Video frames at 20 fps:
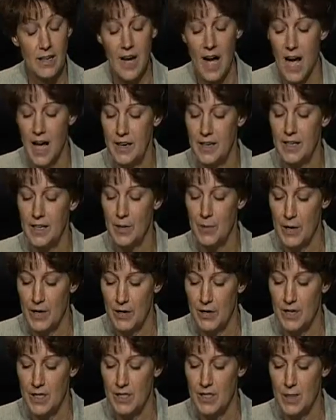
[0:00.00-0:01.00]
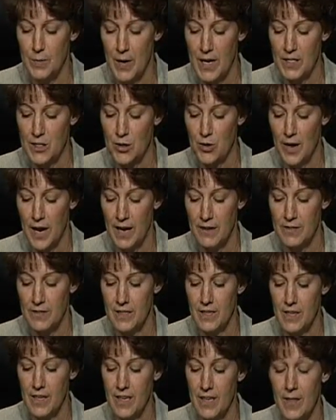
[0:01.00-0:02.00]
on an American spacecraft.
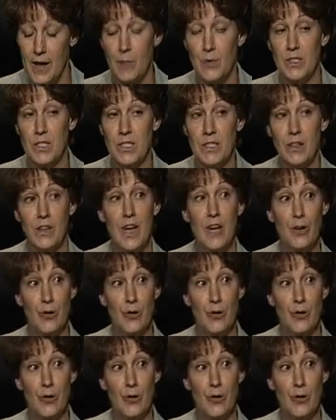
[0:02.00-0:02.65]
That was Sergei